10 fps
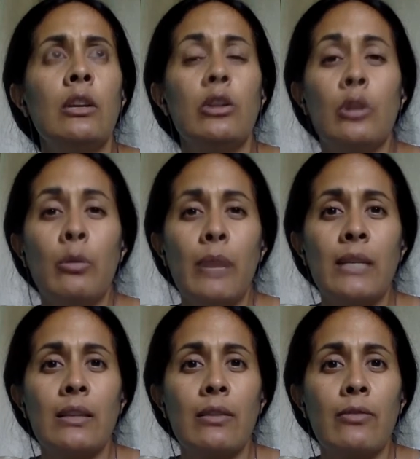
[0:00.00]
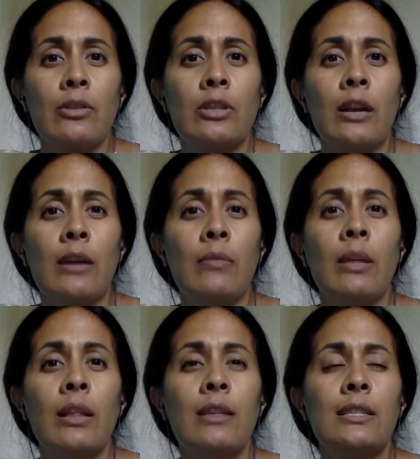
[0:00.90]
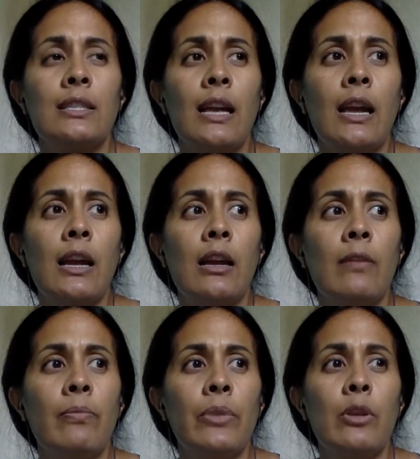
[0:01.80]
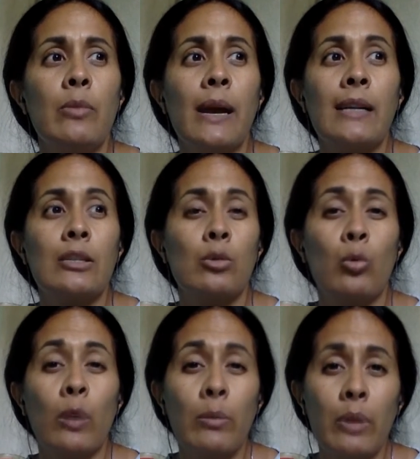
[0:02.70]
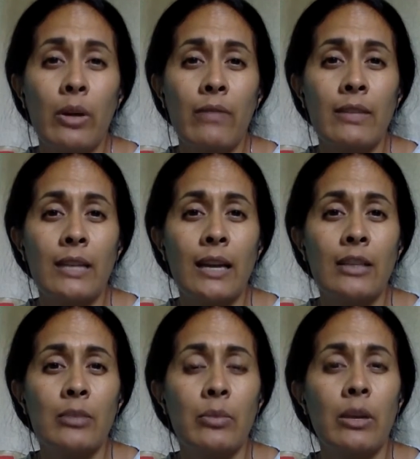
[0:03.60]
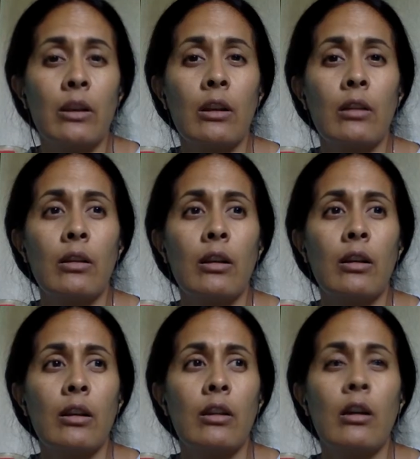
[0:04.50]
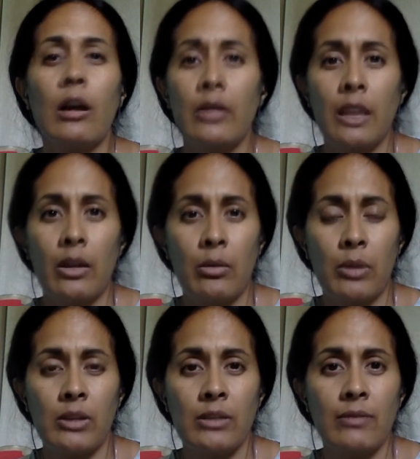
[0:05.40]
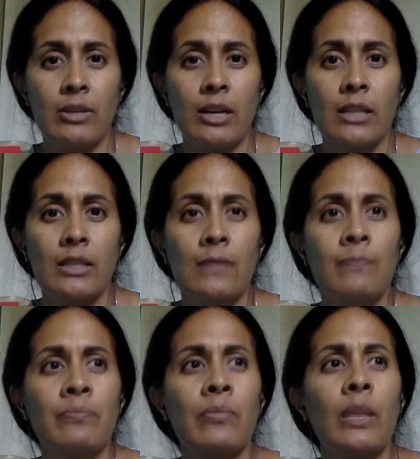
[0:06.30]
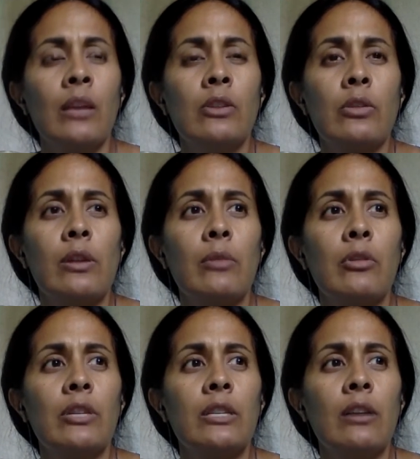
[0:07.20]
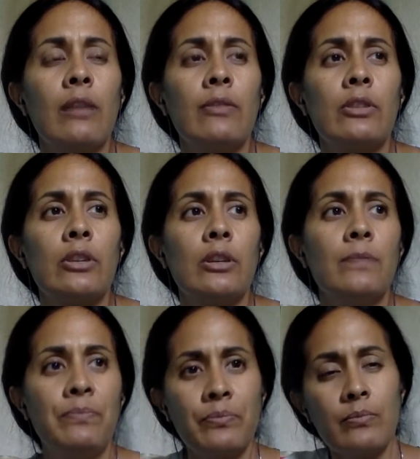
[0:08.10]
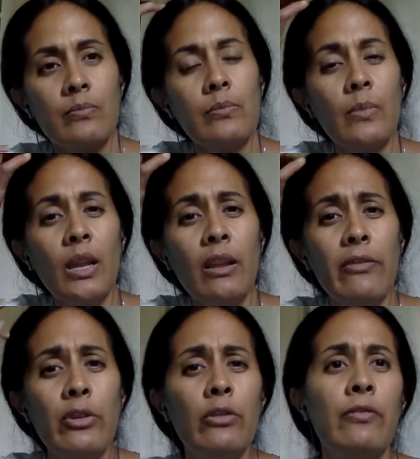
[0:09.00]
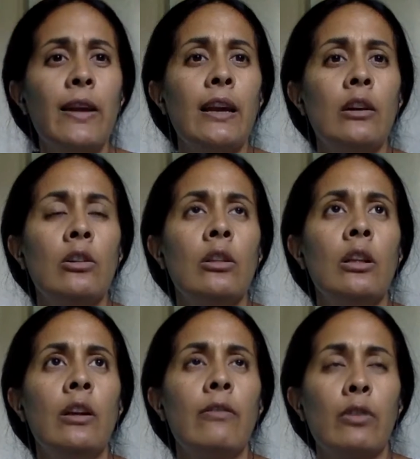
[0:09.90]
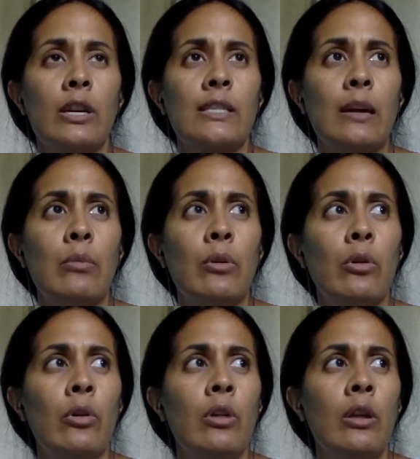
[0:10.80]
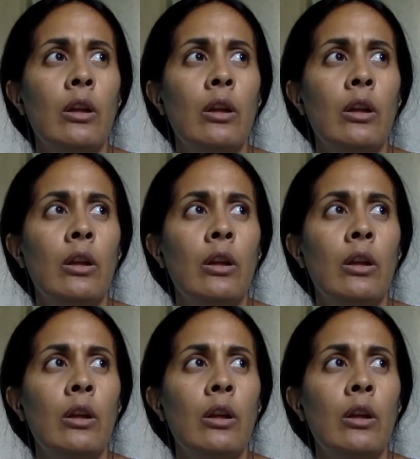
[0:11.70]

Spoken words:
you don't pass it the first time, let's say you pass one part of the test but not the other parts of the test. So the immigration officer, if you fail, for example,